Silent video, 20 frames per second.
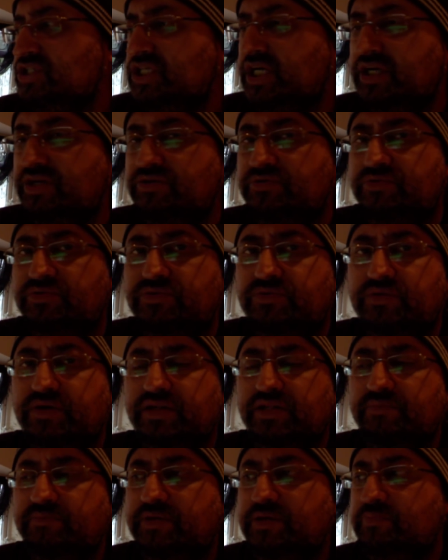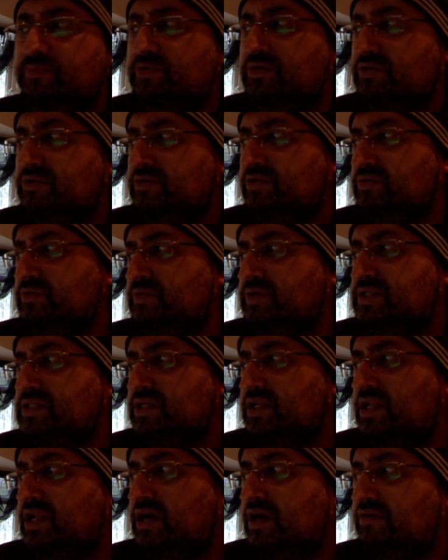general and people who are
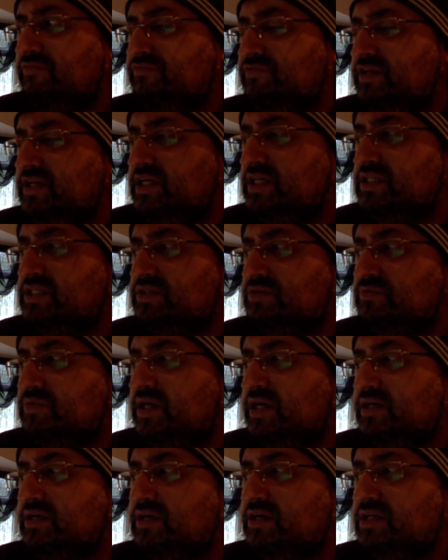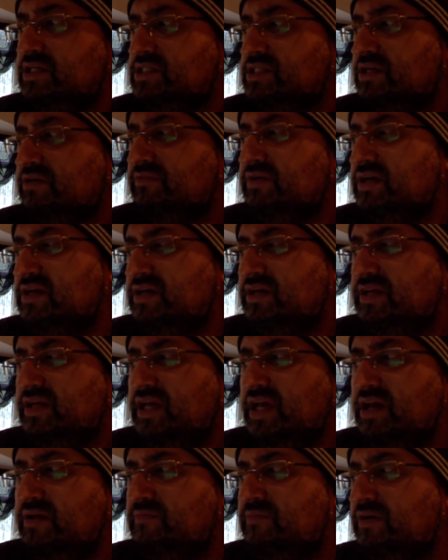Salafis and all that kind of stuff,
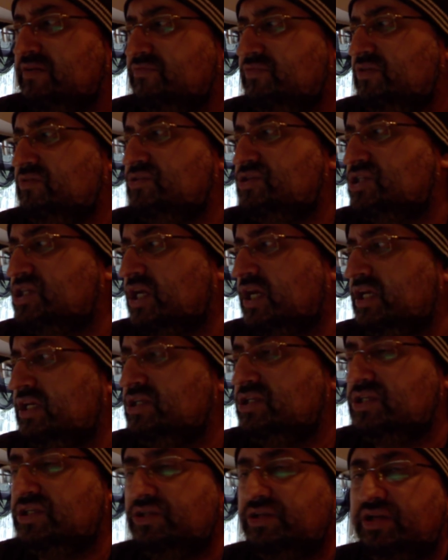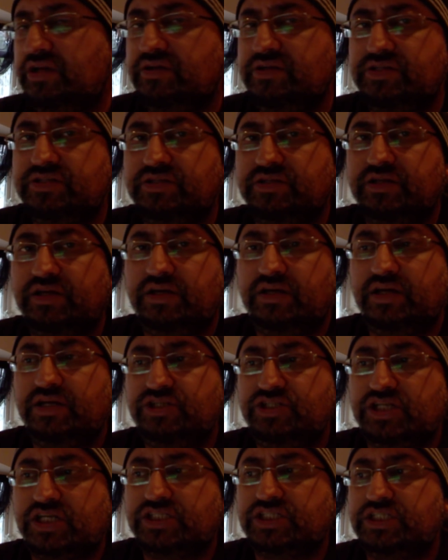yeah, my views changed. You know, it's
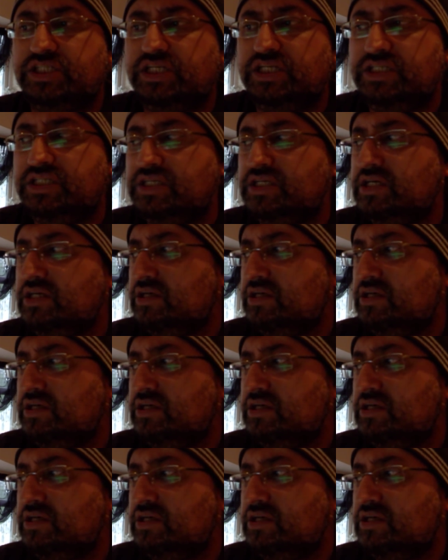adjusted.